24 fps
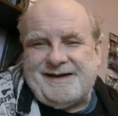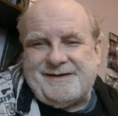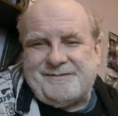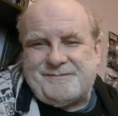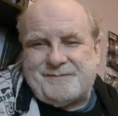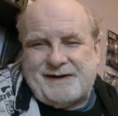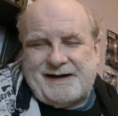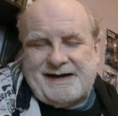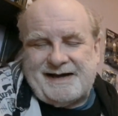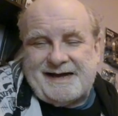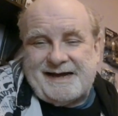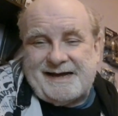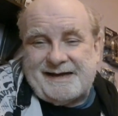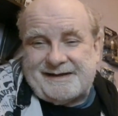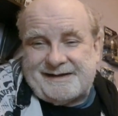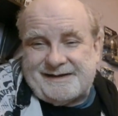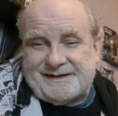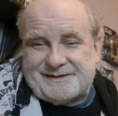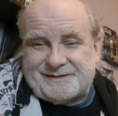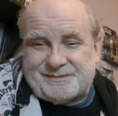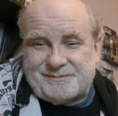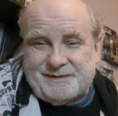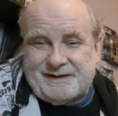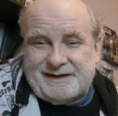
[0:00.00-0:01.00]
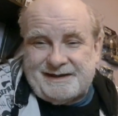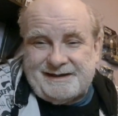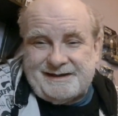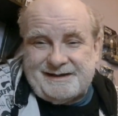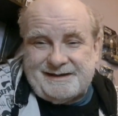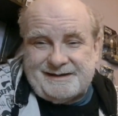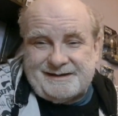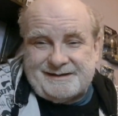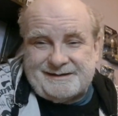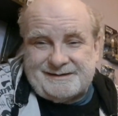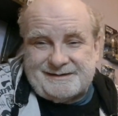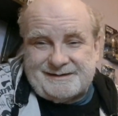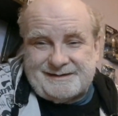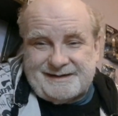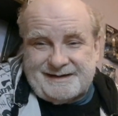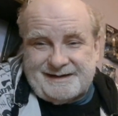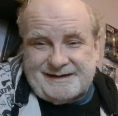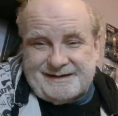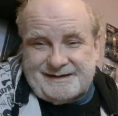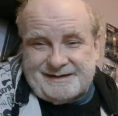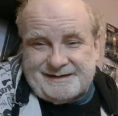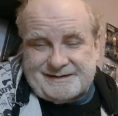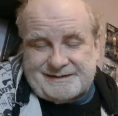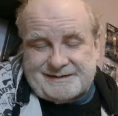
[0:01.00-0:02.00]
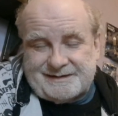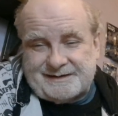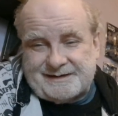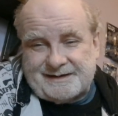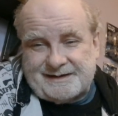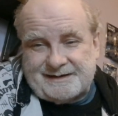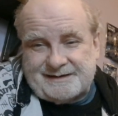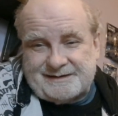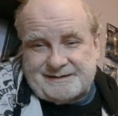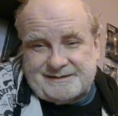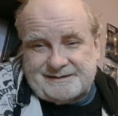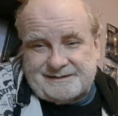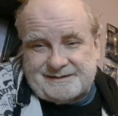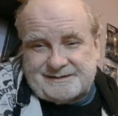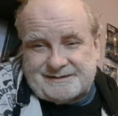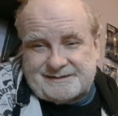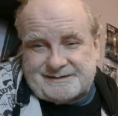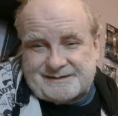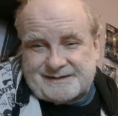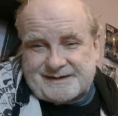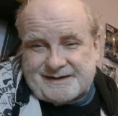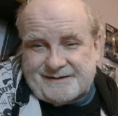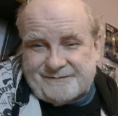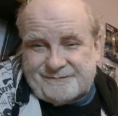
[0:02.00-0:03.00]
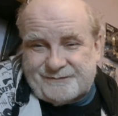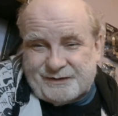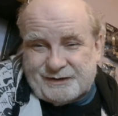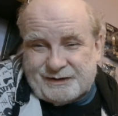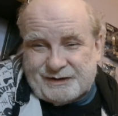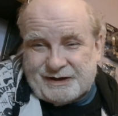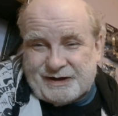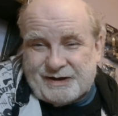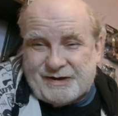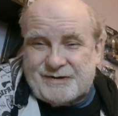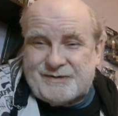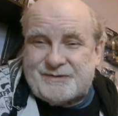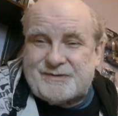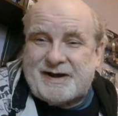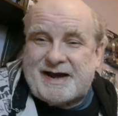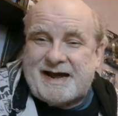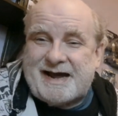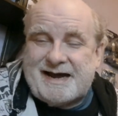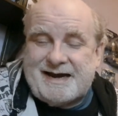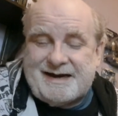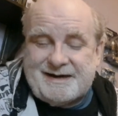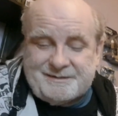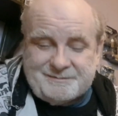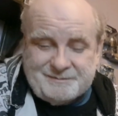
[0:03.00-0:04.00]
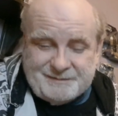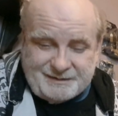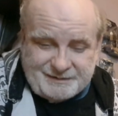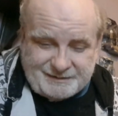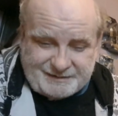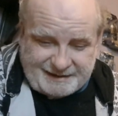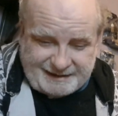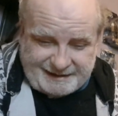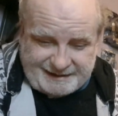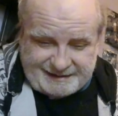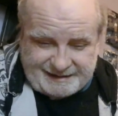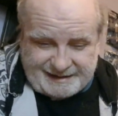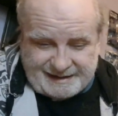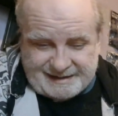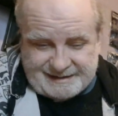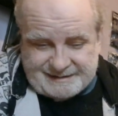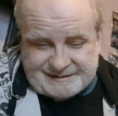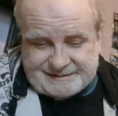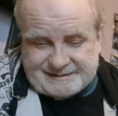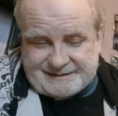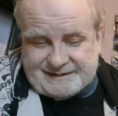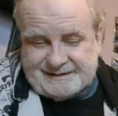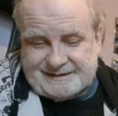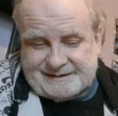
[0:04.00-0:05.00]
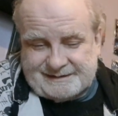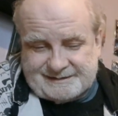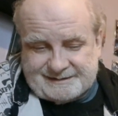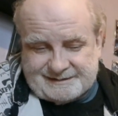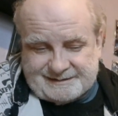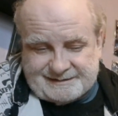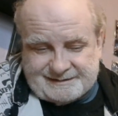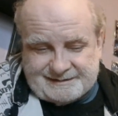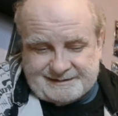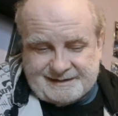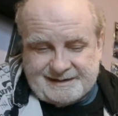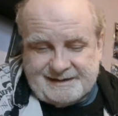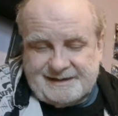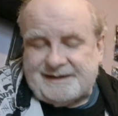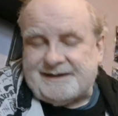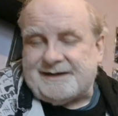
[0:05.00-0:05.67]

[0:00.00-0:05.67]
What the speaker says: Bayek, it's me Ian, and in today's video I'm looking at this.